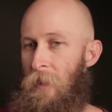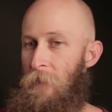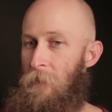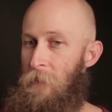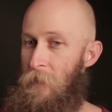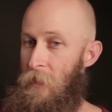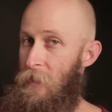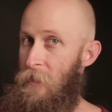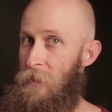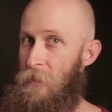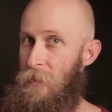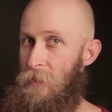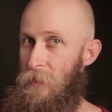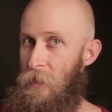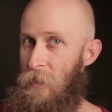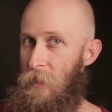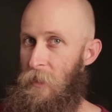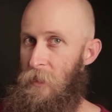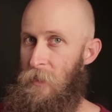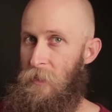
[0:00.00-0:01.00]
This
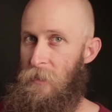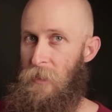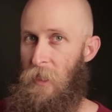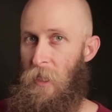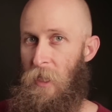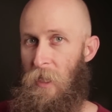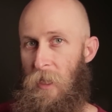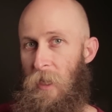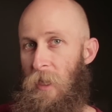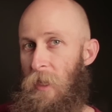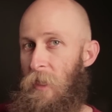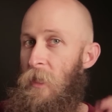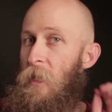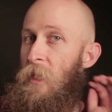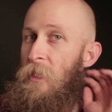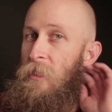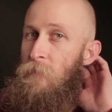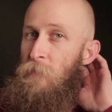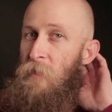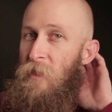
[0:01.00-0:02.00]
is an
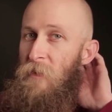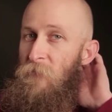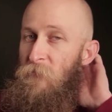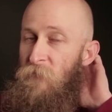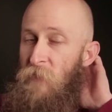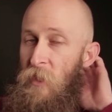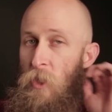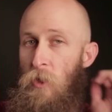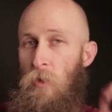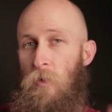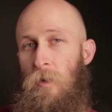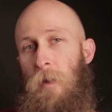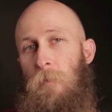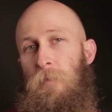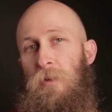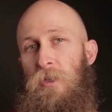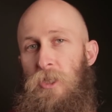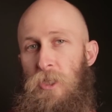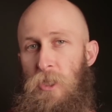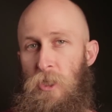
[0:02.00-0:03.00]
Eastman View
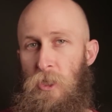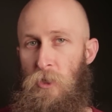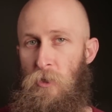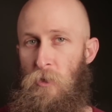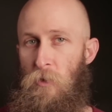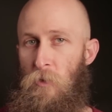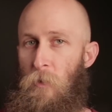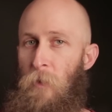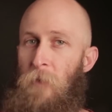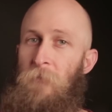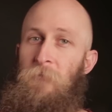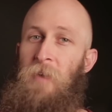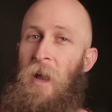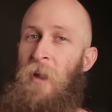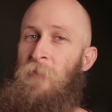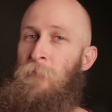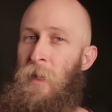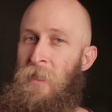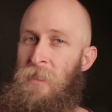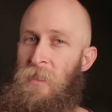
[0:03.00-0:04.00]
No2
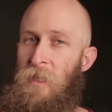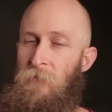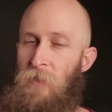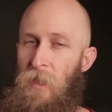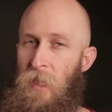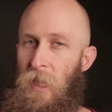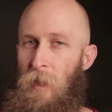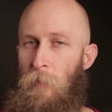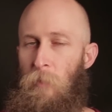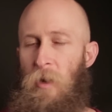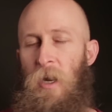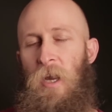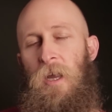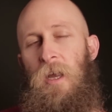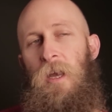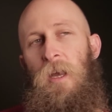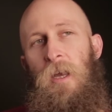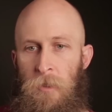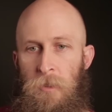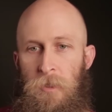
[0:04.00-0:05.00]
5x7 camera.
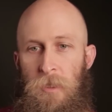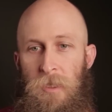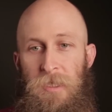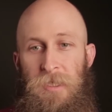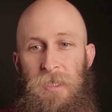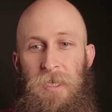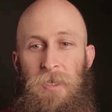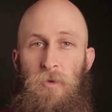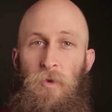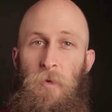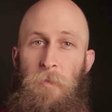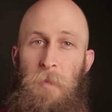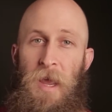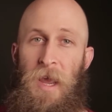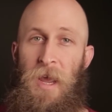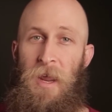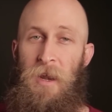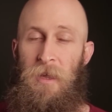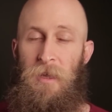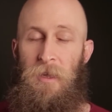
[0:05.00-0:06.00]
So these things were
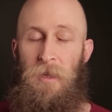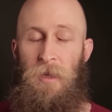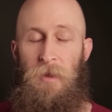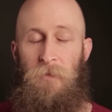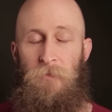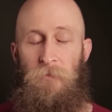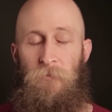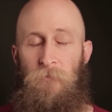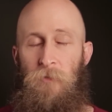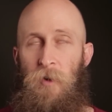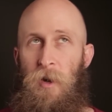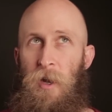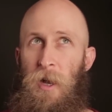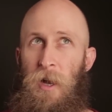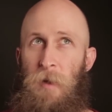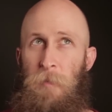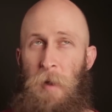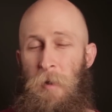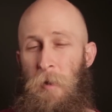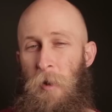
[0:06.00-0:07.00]
made
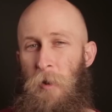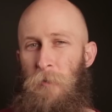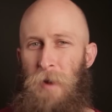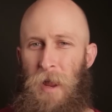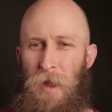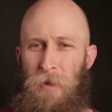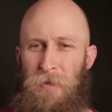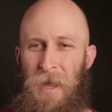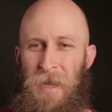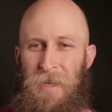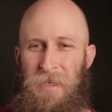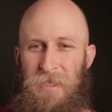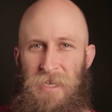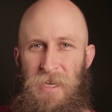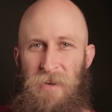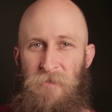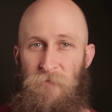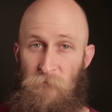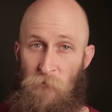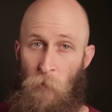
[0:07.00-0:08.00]
from around
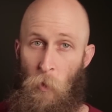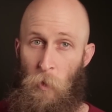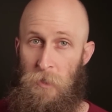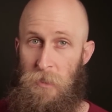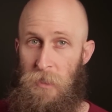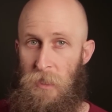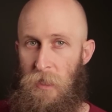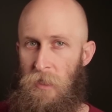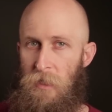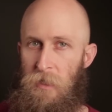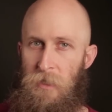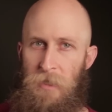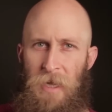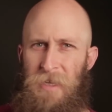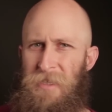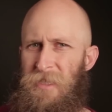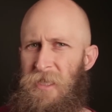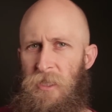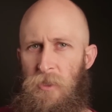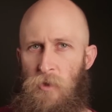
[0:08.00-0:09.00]
1914 to
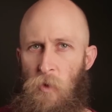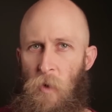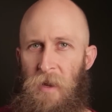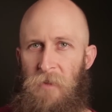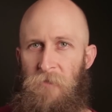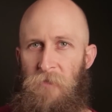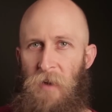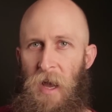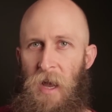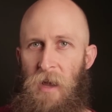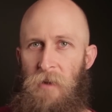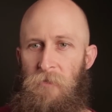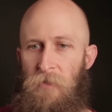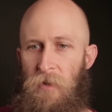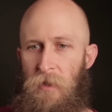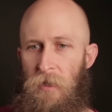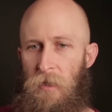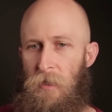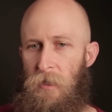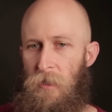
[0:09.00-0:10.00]
1925.
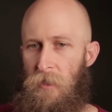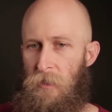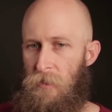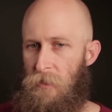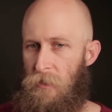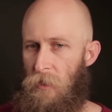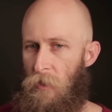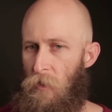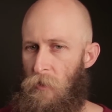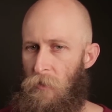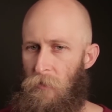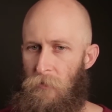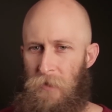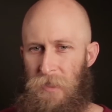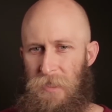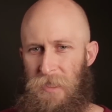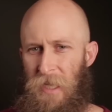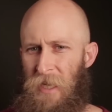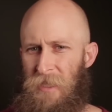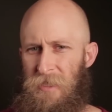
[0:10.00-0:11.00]
So
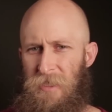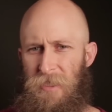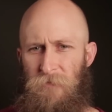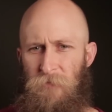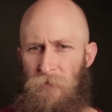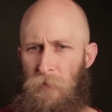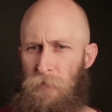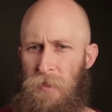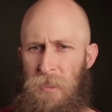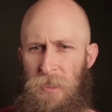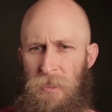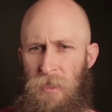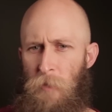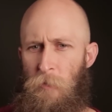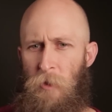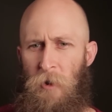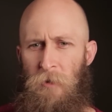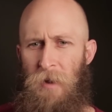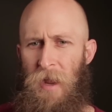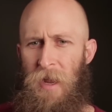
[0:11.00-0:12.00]
this guy's from
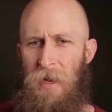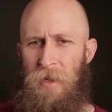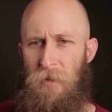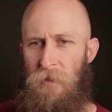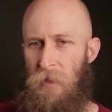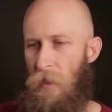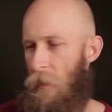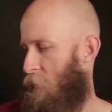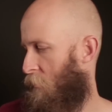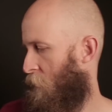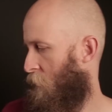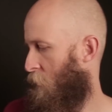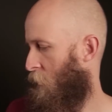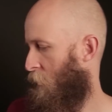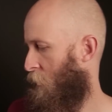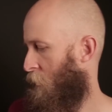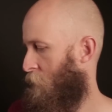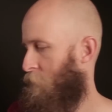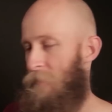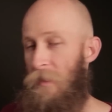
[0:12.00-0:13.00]
somewhere right in there.
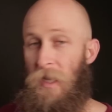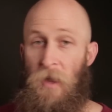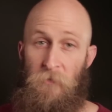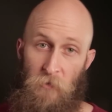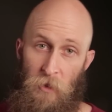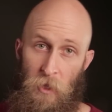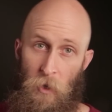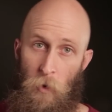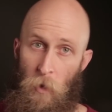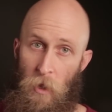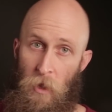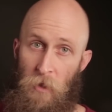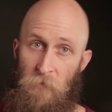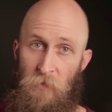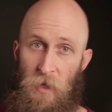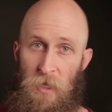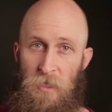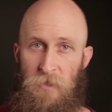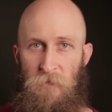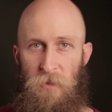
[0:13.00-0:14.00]
Definitely
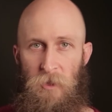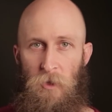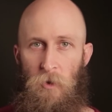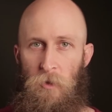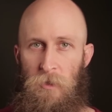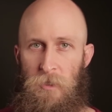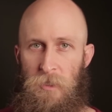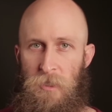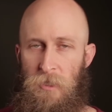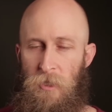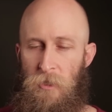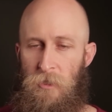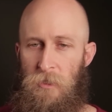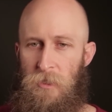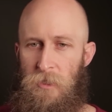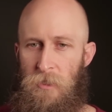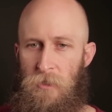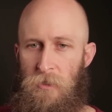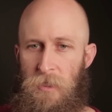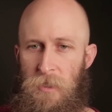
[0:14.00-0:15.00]
qualifies for the Old as Dirt
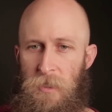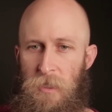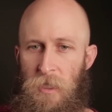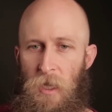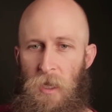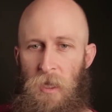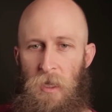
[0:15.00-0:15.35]
series.